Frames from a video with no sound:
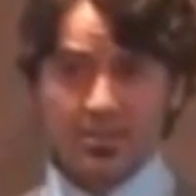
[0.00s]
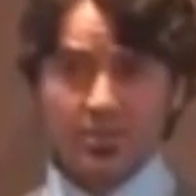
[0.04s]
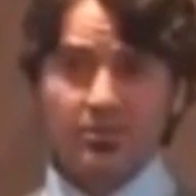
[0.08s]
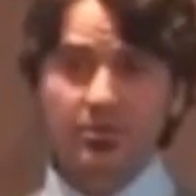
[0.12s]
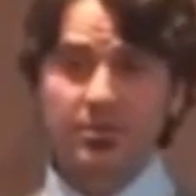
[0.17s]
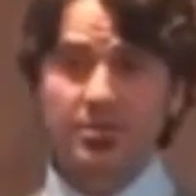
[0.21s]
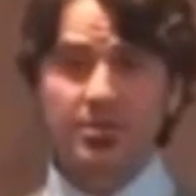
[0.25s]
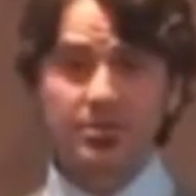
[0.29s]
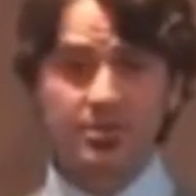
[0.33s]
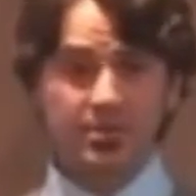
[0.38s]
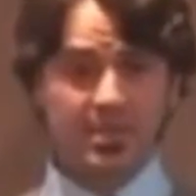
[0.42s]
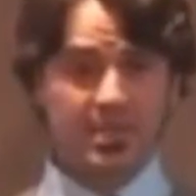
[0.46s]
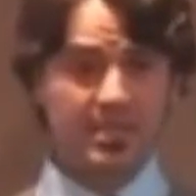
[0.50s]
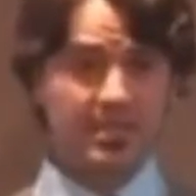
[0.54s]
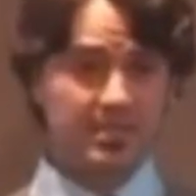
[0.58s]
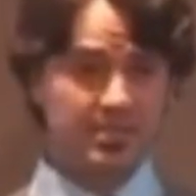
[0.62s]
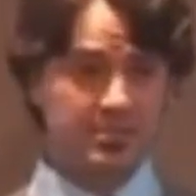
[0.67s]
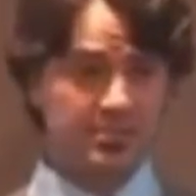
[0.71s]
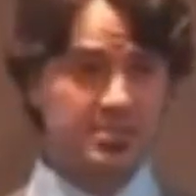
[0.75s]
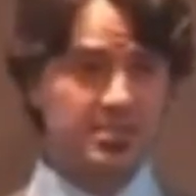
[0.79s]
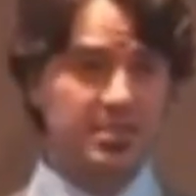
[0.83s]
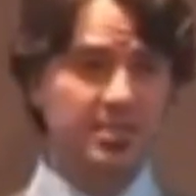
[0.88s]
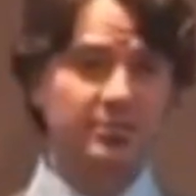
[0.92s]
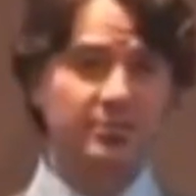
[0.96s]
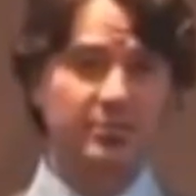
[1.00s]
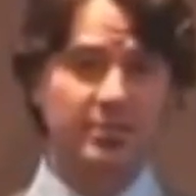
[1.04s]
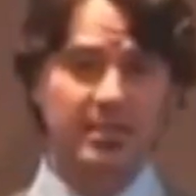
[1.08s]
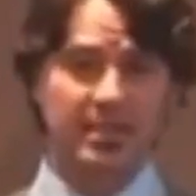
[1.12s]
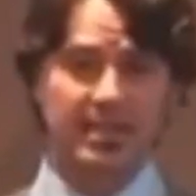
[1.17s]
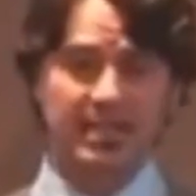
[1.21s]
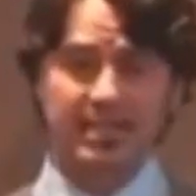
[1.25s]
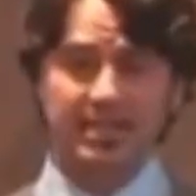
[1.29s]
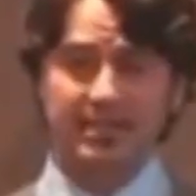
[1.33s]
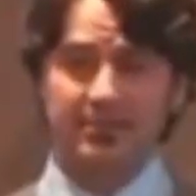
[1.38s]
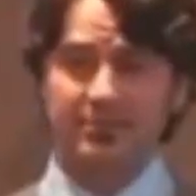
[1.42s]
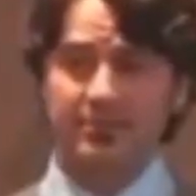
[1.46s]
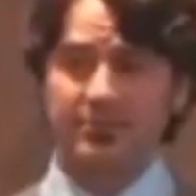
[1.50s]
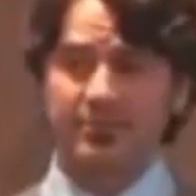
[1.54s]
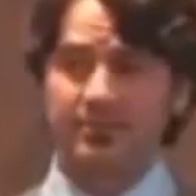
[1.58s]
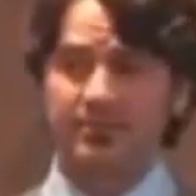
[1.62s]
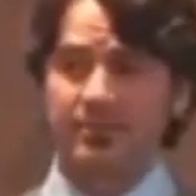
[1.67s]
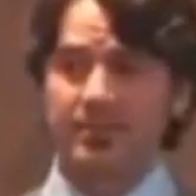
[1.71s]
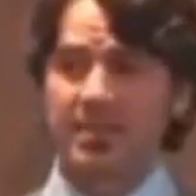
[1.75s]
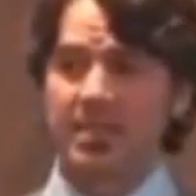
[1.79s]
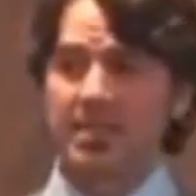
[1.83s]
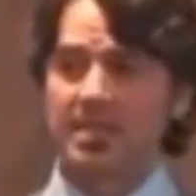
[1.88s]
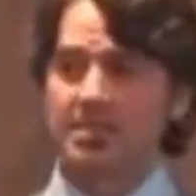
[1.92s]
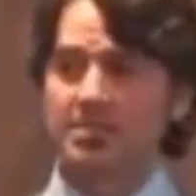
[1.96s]
or you're eating yourself alive.
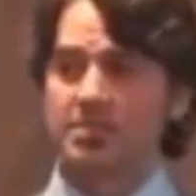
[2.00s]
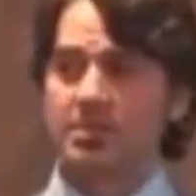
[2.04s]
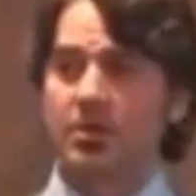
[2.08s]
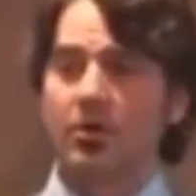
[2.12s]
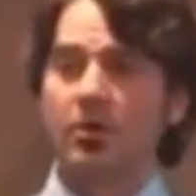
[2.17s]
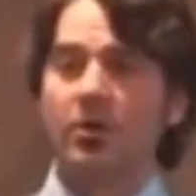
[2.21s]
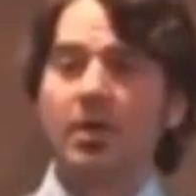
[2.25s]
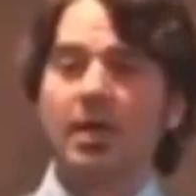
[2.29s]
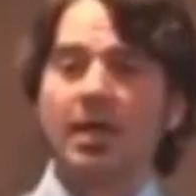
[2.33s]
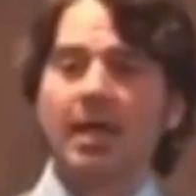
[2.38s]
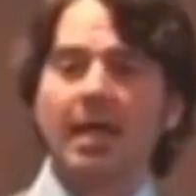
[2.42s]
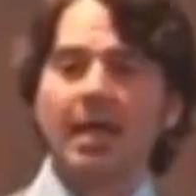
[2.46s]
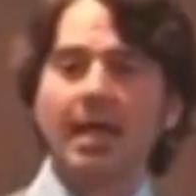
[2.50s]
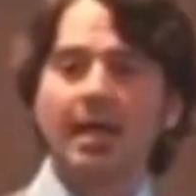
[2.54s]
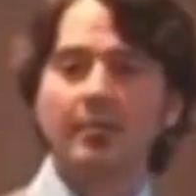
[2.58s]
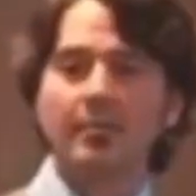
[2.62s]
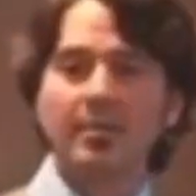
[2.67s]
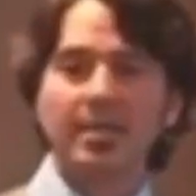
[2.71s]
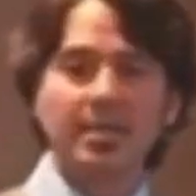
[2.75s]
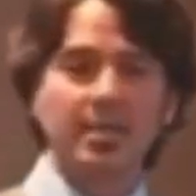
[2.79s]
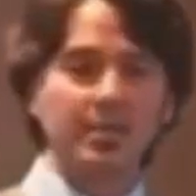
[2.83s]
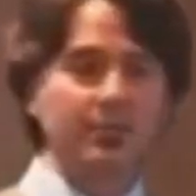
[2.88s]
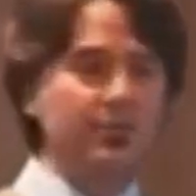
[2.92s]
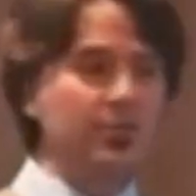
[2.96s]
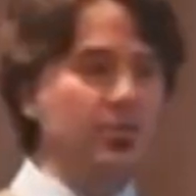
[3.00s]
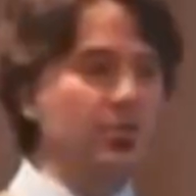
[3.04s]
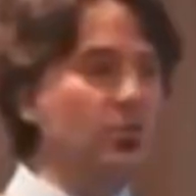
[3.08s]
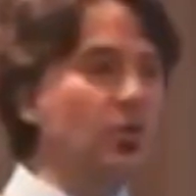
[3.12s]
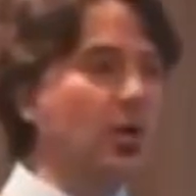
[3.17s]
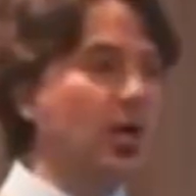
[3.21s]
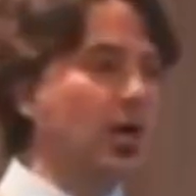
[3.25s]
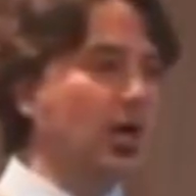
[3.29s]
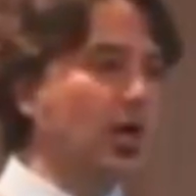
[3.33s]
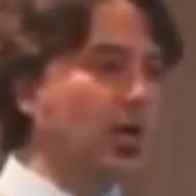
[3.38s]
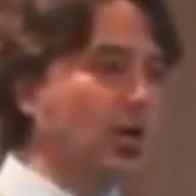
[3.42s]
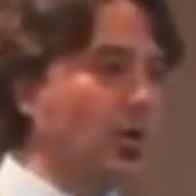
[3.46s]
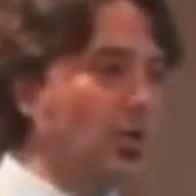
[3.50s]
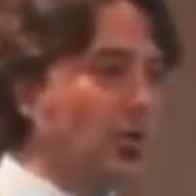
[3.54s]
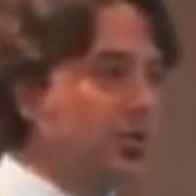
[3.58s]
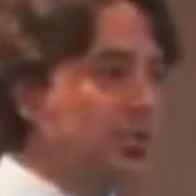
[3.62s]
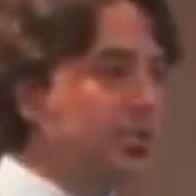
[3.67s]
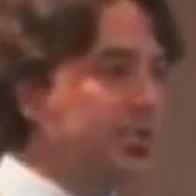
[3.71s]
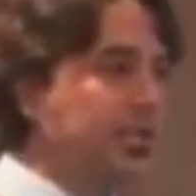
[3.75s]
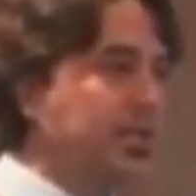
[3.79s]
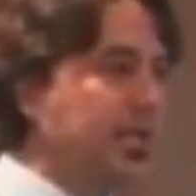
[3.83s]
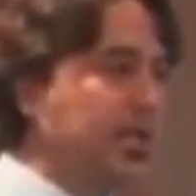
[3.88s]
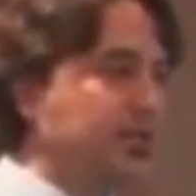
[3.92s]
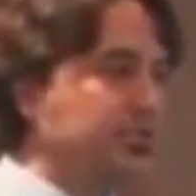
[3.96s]
So, how many of you are
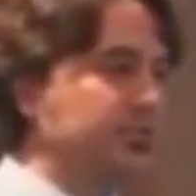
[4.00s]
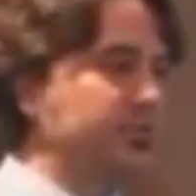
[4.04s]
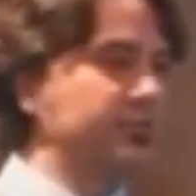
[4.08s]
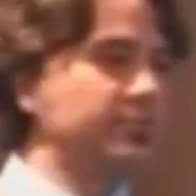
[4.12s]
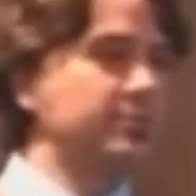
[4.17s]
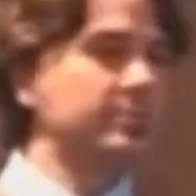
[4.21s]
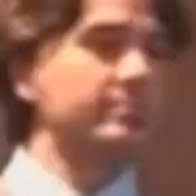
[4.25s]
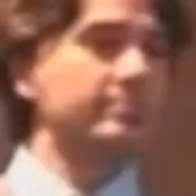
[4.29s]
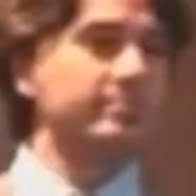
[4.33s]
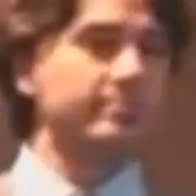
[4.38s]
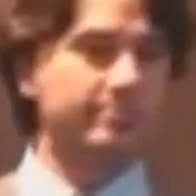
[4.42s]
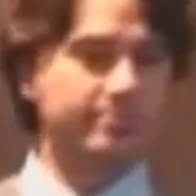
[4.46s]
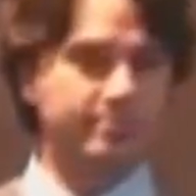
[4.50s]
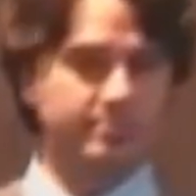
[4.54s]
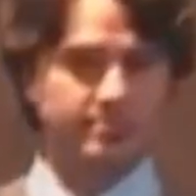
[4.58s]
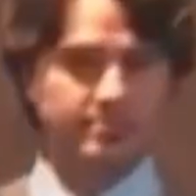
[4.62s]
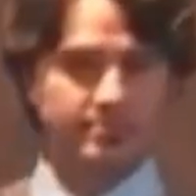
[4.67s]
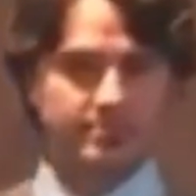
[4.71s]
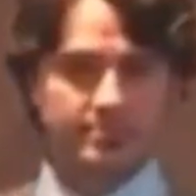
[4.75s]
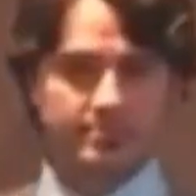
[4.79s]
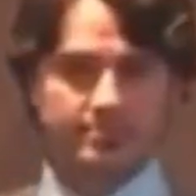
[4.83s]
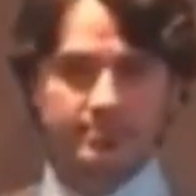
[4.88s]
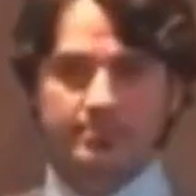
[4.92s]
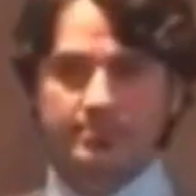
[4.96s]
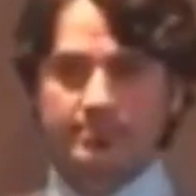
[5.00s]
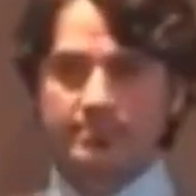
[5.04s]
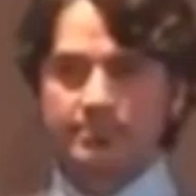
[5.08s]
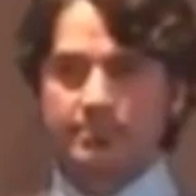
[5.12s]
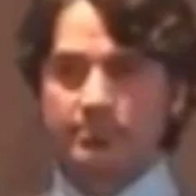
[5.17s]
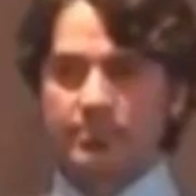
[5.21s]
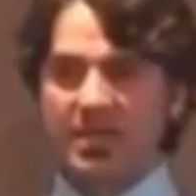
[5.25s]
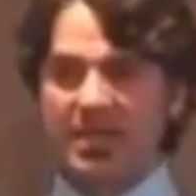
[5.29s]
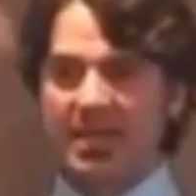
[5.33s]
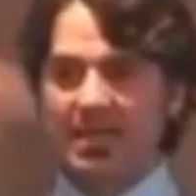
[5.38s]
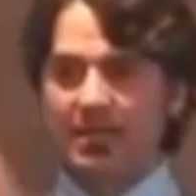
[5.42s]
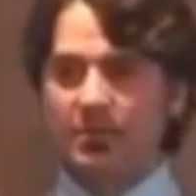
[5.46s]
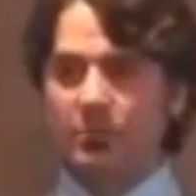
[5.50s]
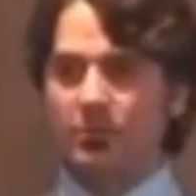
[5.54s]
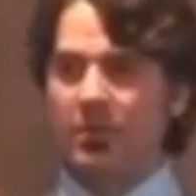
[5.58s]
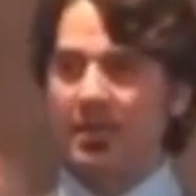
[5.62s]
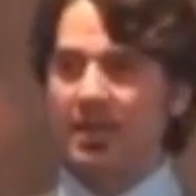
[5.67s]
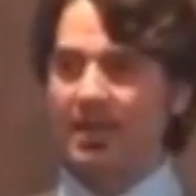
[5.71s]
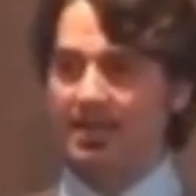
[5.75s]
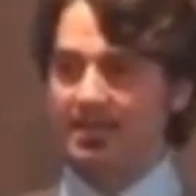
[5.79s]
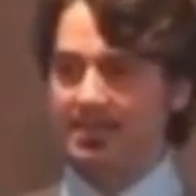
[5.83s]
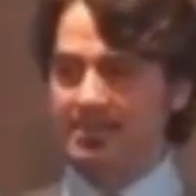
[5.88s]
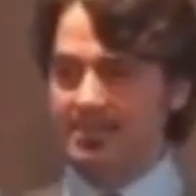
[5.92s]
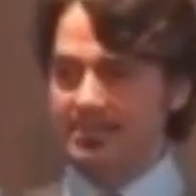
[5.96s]
old enough,
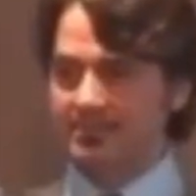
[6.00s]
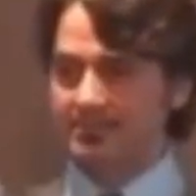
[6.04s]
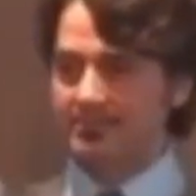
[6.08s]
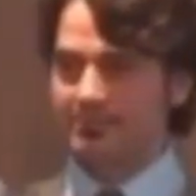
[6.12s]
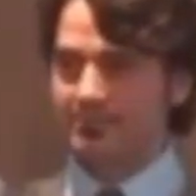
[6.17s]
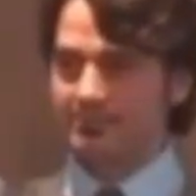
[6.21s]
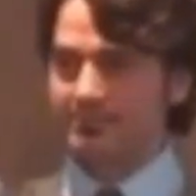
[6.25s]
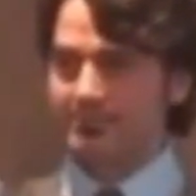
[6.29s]
body-wise?